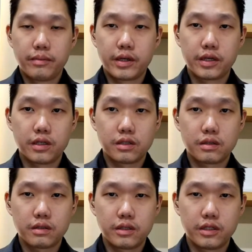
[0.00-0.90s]
because
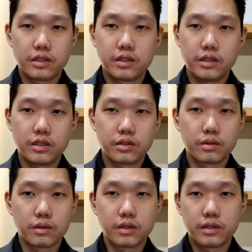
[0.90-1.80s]
it's these
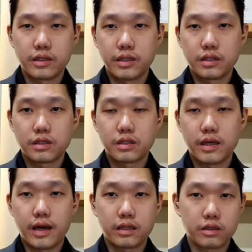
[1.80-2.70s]
sort of things
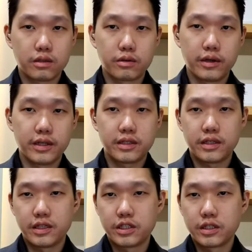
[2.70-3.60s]
that create
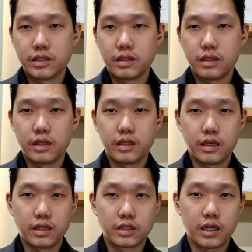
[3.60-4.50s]
tension and
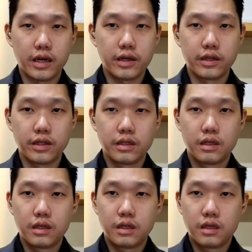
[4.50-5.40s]
anxiety
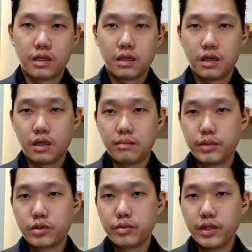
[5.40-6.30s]

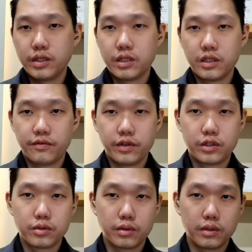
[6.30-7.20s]
between
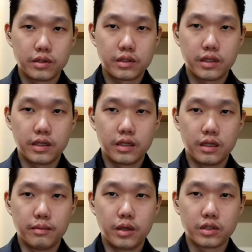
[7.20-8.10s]
individuals and
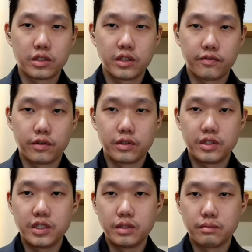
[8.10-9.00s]
amongst different
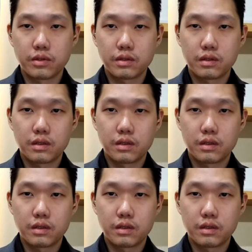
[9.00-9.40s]
teams.